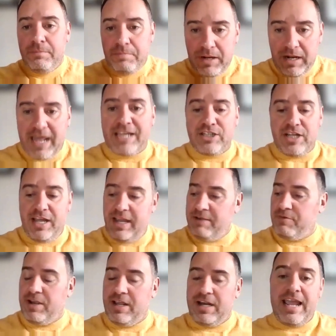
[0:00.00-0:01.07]
pleasure.
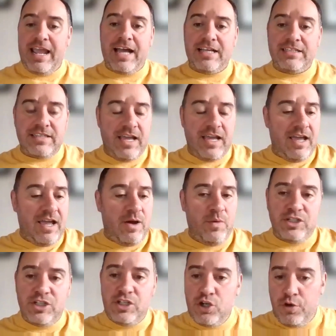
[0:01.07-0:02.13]
It really has. I
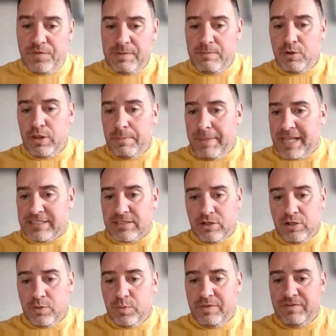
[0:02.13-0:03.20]
wish you nothing but the best of
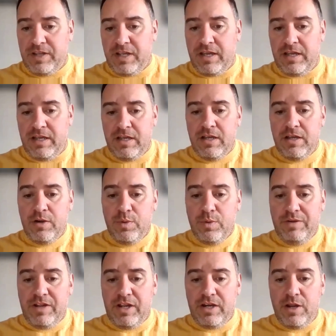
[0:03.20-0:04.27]
luck with your
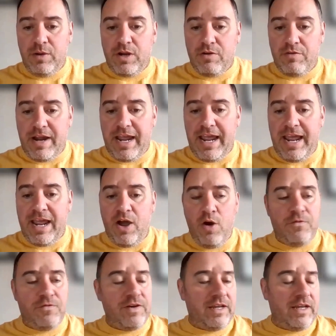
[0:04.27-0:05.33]
new career.
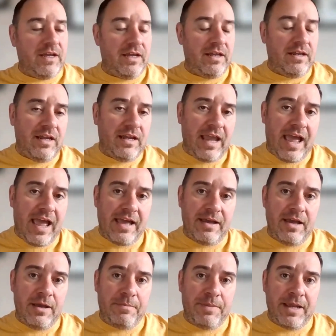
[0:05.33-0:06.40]
Hopefully you get
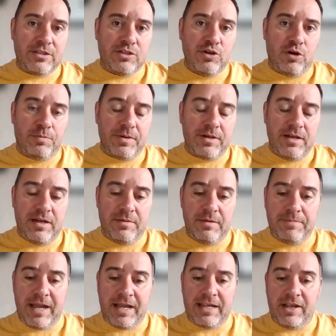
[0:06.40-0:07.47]
picked up
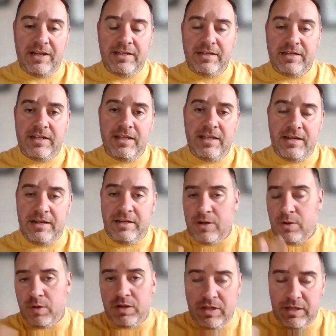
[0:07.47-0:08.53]
back in
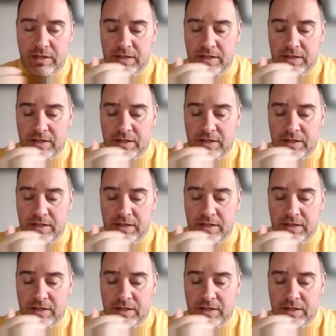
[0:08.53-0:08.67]
one of